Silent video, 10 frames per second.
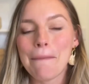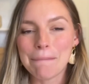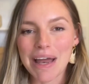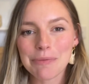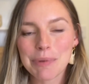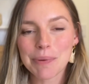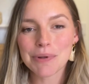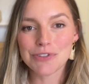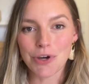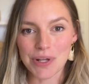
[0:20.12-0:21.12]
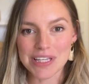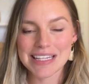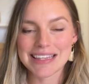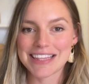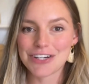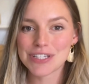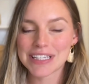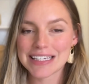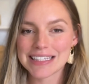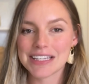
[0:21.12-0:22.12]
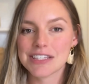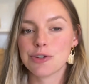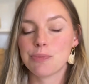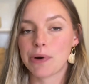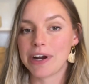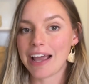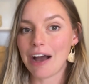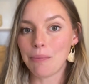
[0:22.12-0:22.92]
Many people notice that their skin tends to break out